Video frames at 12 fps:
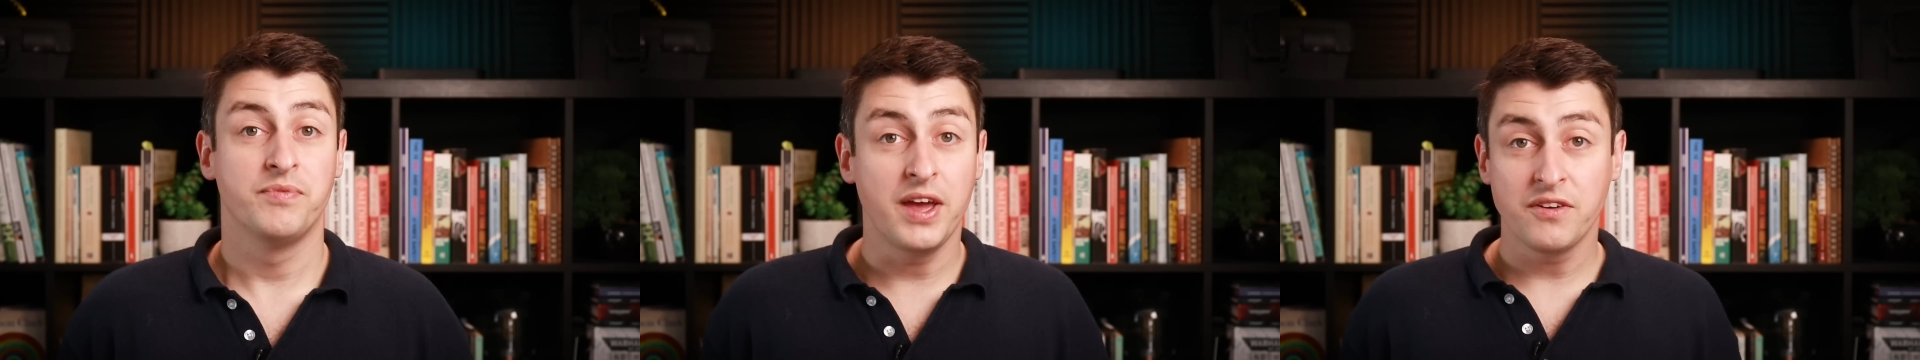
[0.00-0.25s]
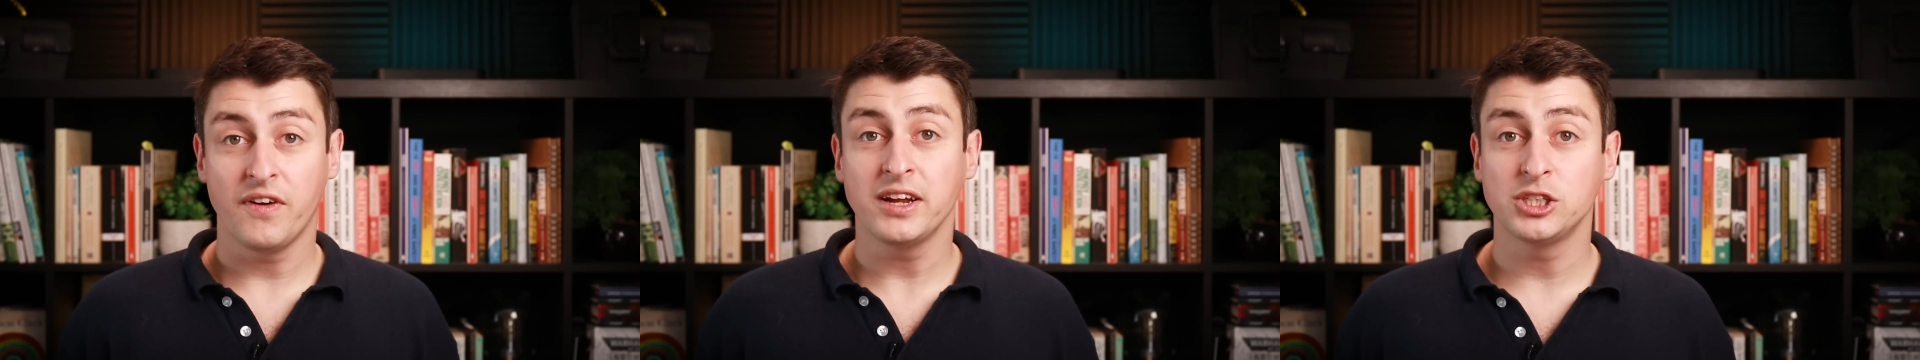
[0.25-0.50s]

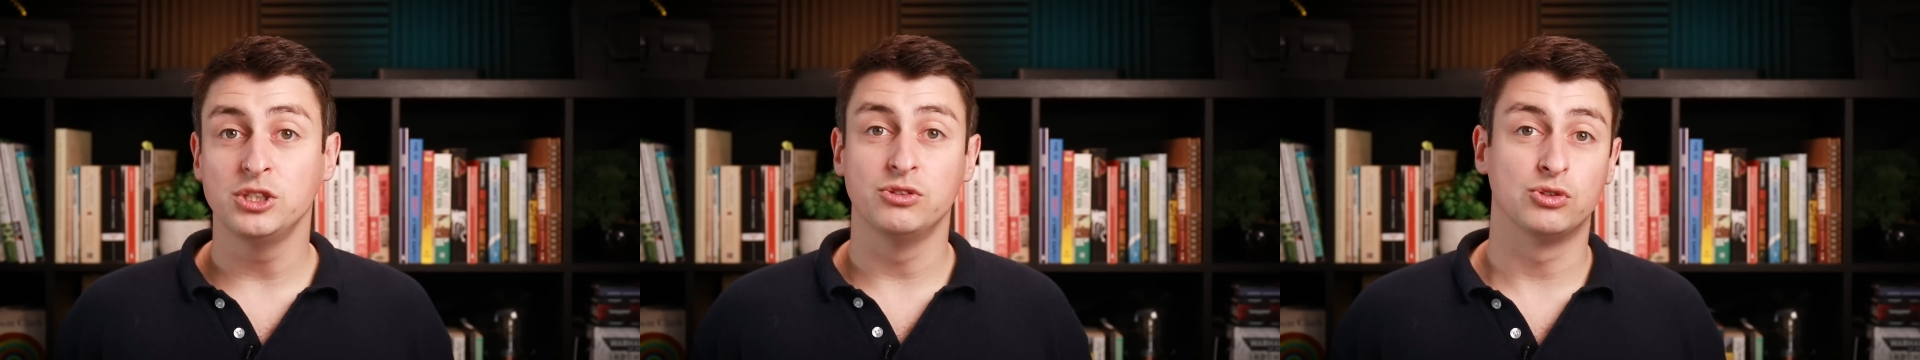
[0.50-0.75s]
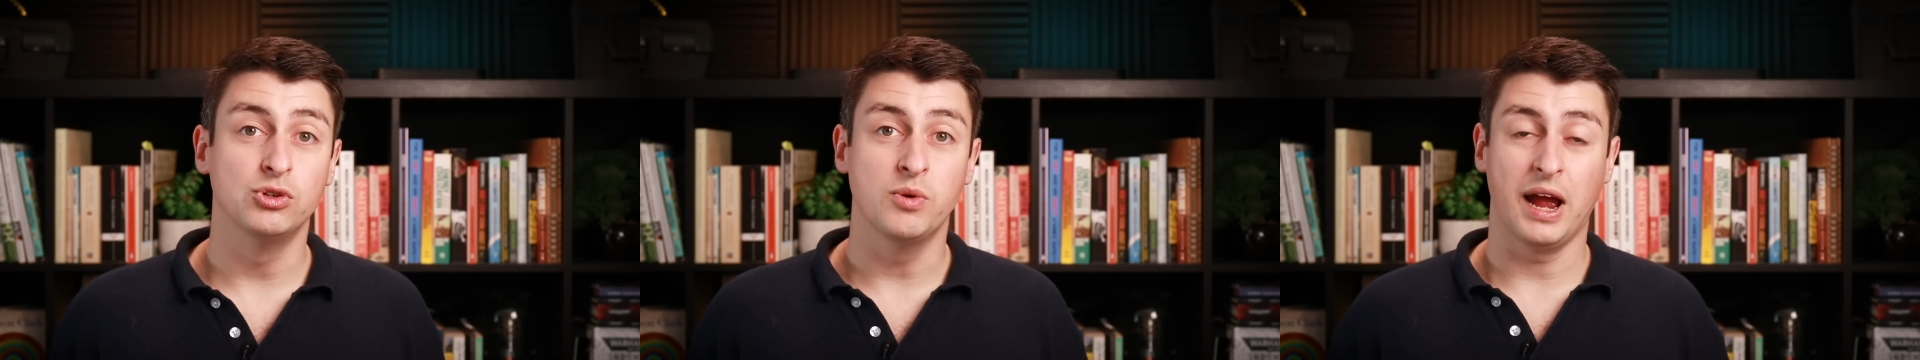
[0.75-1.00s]
They affect you
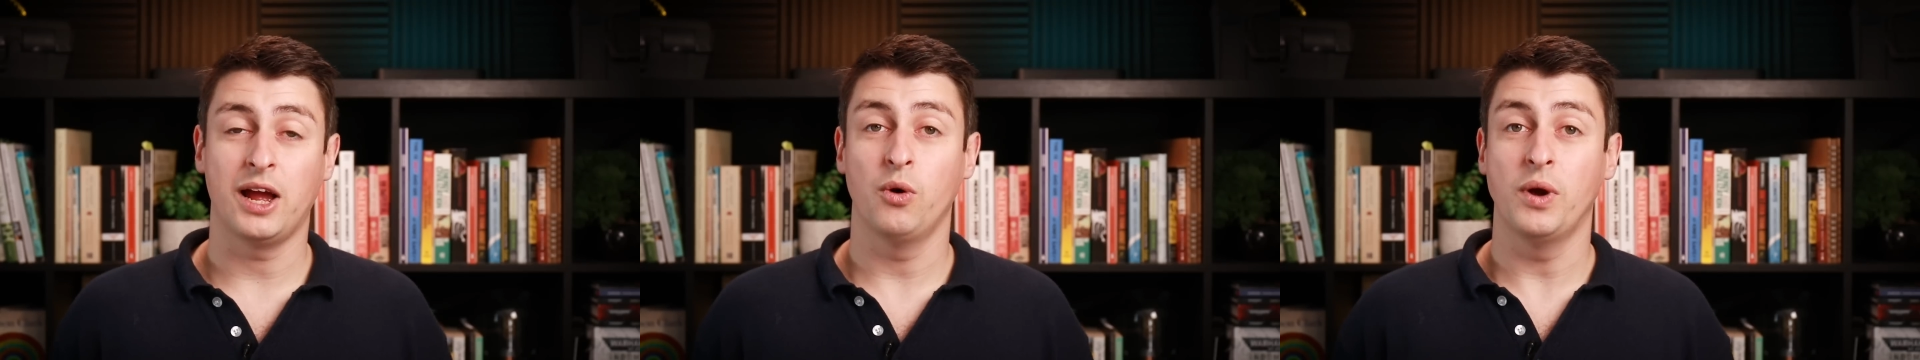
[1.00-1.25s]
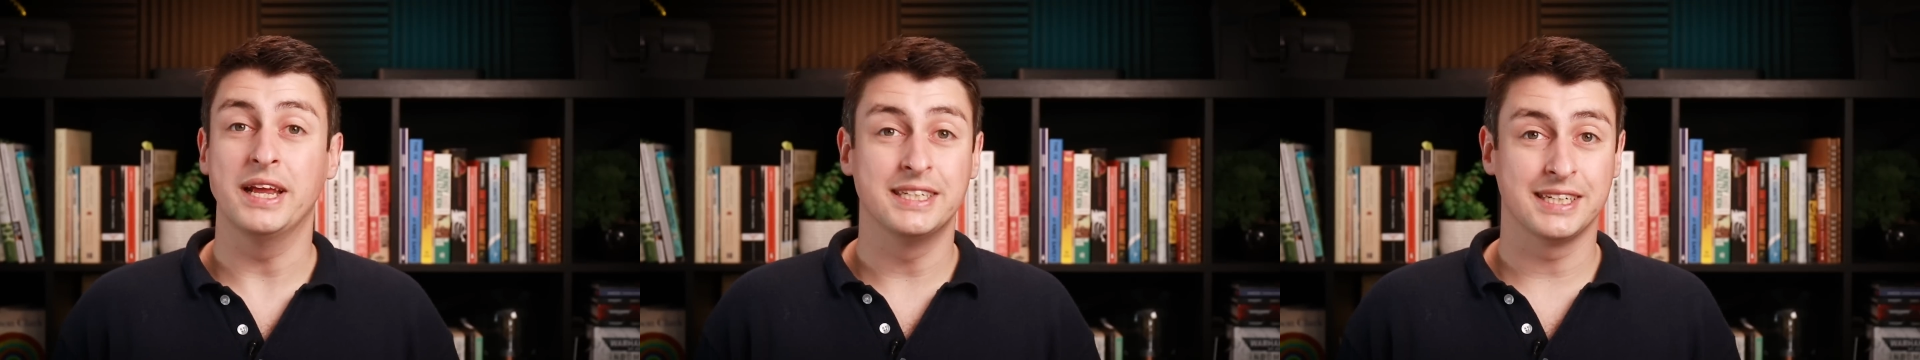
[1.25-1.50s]
through
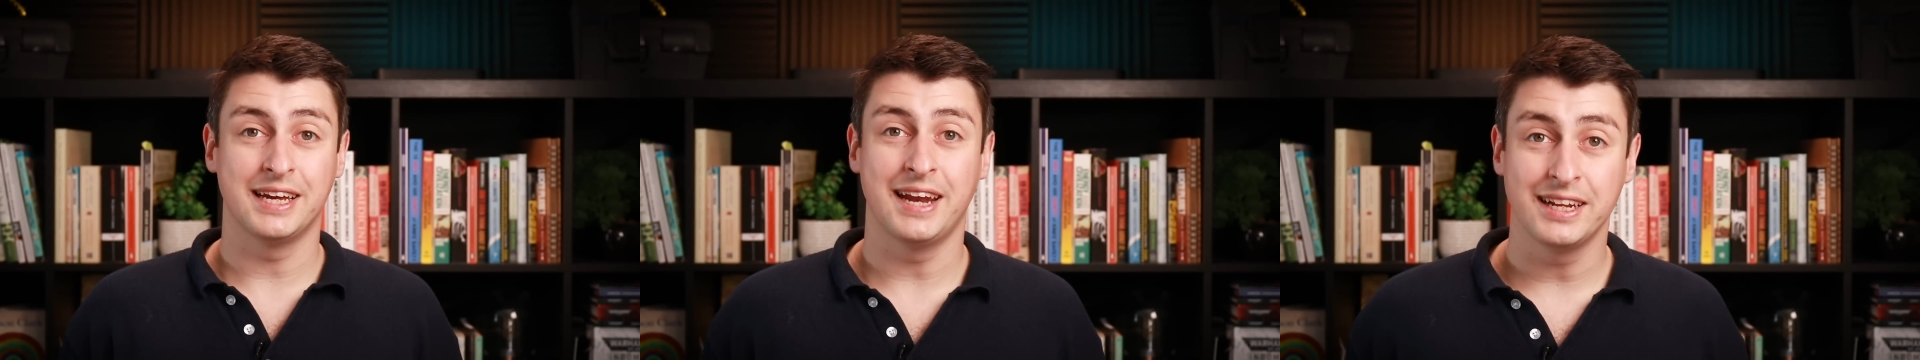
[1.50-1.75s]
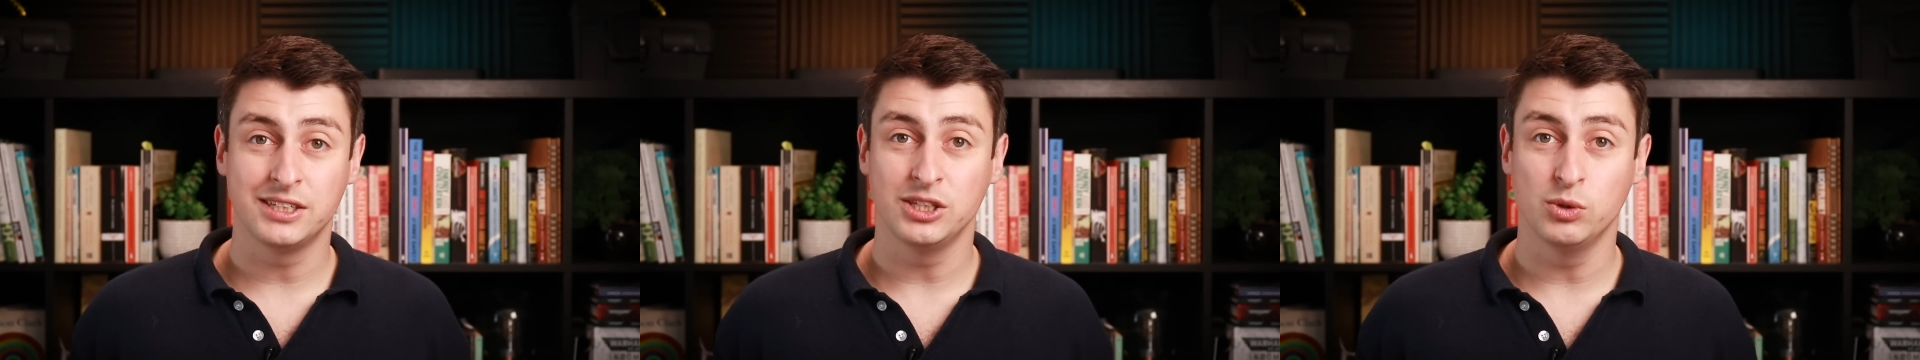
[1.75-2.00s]
how
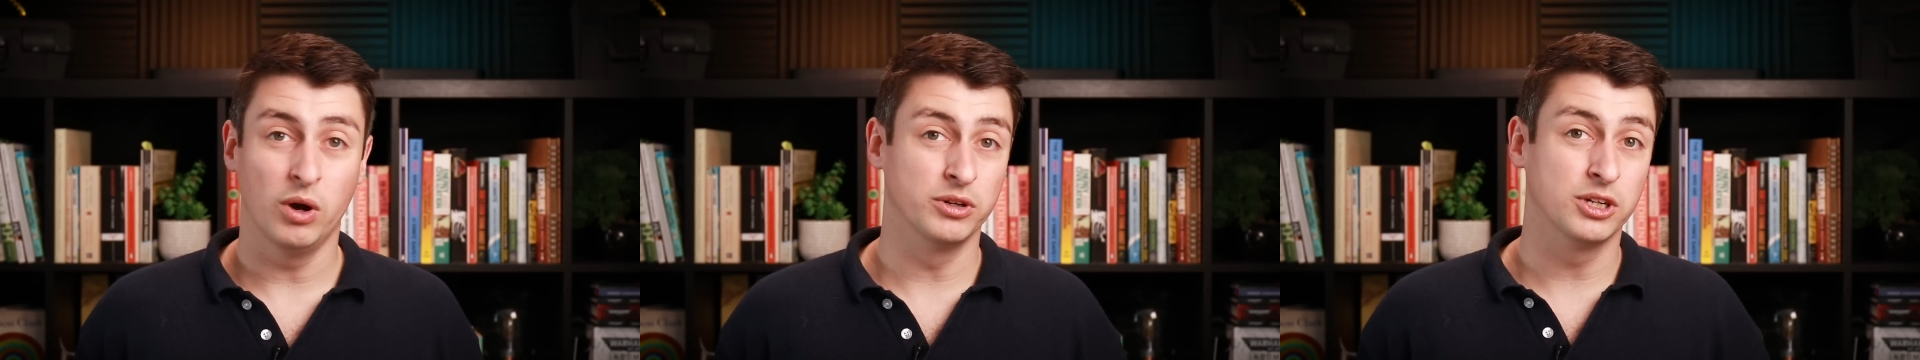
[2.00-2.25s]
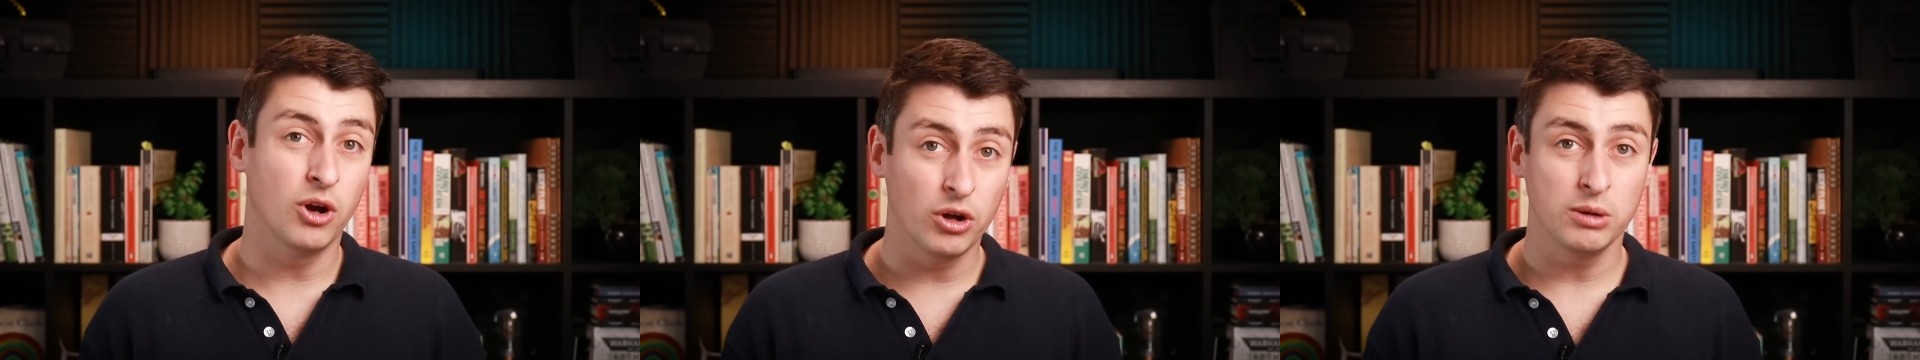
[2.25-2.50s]
interconnected the
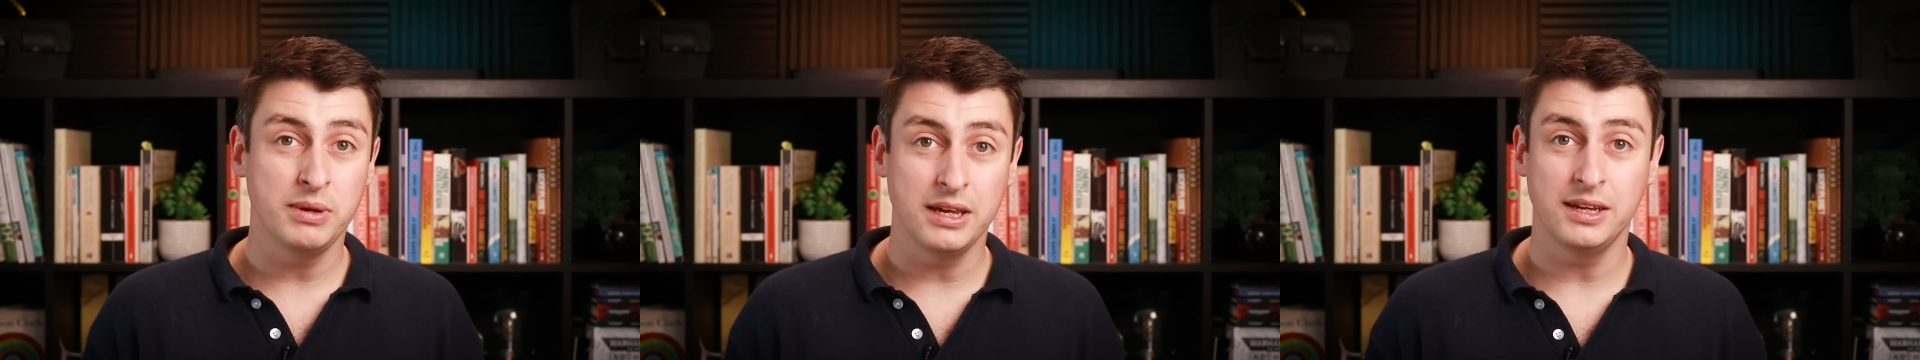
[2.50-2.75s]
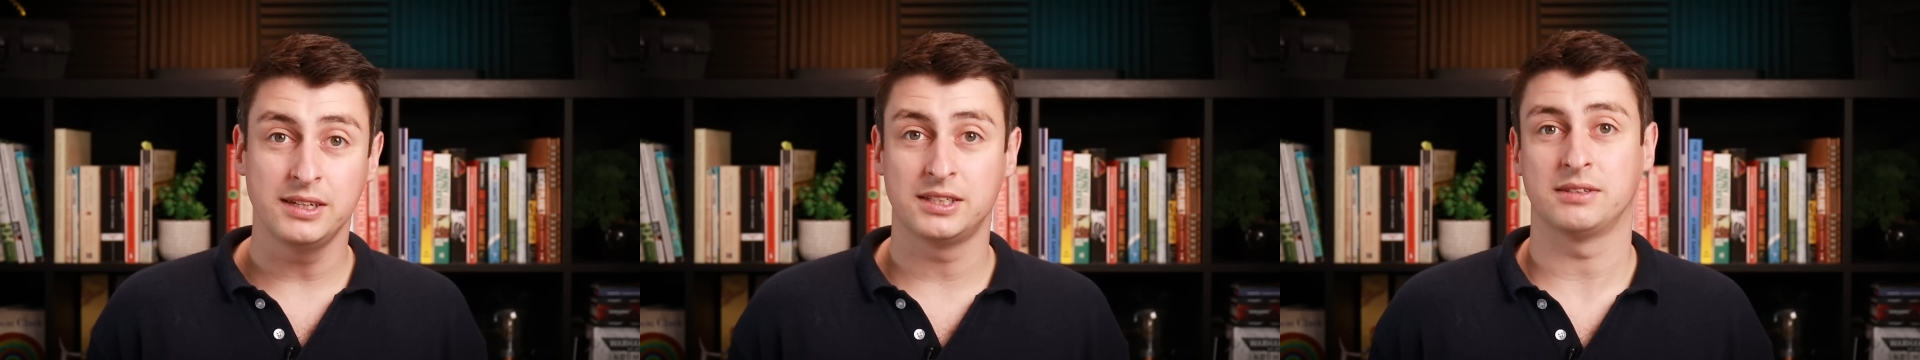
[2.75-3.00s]
world economy
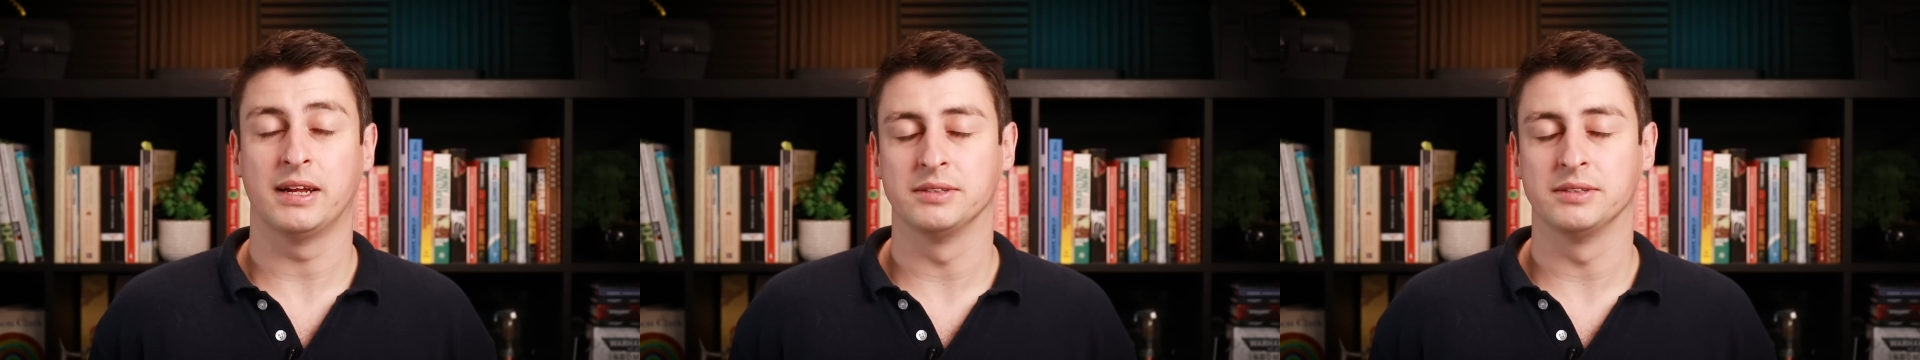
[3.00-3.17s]
is,